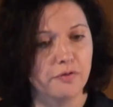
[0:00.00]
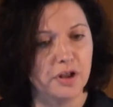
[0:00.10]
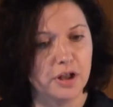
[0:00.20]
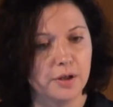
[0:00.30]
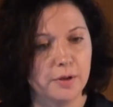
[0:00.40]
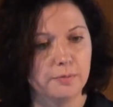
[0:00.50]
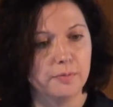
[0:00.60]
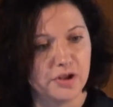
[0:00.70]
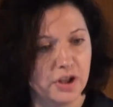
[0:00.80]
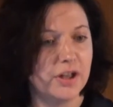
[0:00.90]
of the
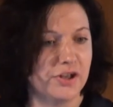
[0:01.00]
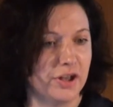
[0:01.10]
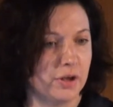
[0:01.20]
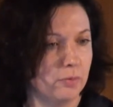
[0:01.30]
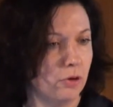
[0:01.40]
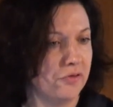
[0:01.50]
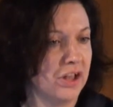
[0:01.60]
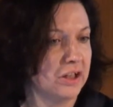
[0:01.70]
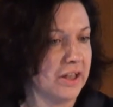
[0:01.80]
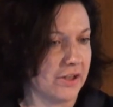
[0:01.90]
cynicism
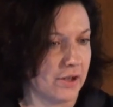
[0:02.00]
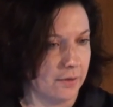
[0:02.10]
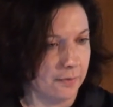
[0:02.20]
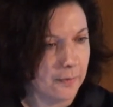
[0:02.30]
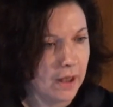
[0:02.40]
of the elites.